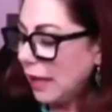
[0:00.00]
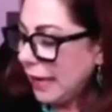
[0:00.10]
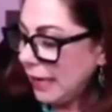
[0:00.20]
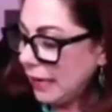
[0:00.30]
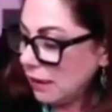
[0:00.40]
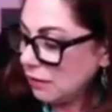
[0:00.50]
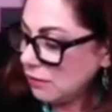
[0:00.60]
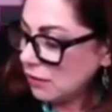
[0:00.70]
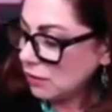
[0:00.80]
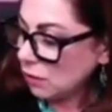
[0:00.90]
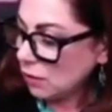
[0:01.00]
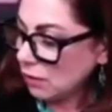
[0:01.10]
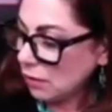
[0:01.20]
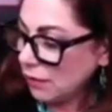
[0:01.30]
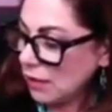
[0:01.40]
And it's called
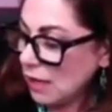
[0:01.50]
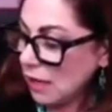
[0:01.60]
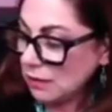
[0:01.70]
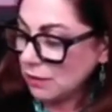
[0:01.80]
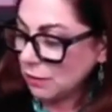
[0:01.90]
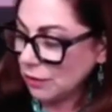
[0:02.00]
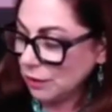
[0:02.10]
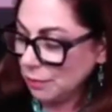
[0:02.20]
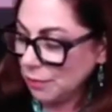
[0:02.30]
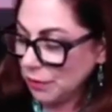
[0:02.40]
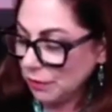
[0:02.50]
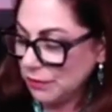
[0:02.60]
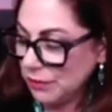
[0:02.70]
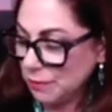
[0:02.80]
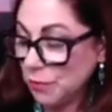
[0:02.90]
The Not So Little Book of
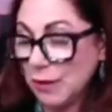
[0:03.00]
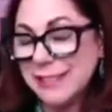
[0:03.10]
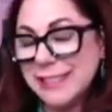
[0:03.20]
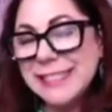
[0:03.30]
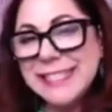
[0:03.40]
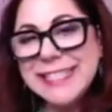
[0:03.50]
Surprises.